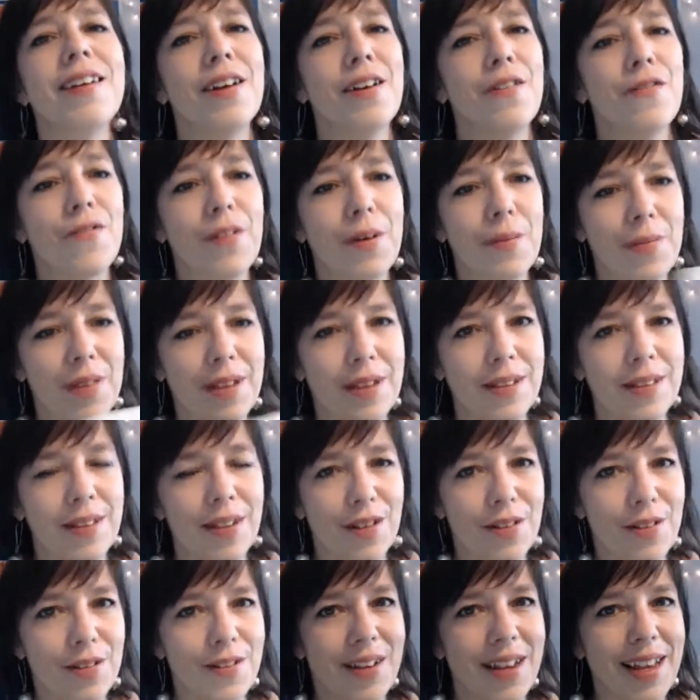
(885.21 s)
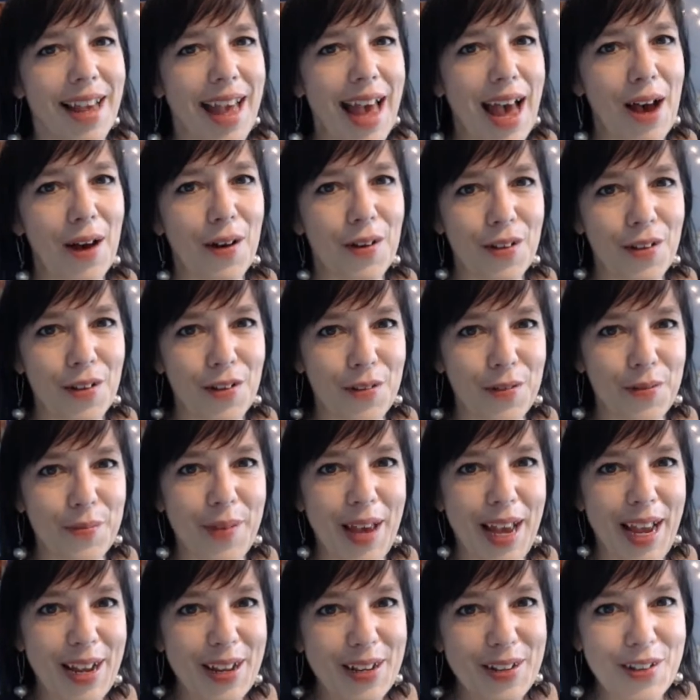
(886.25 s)
from this, including how you
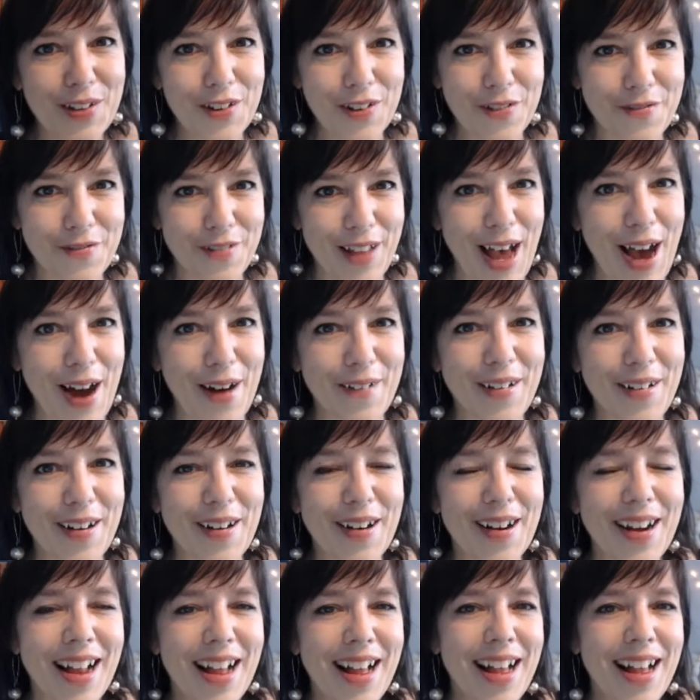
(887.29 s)
made your flower,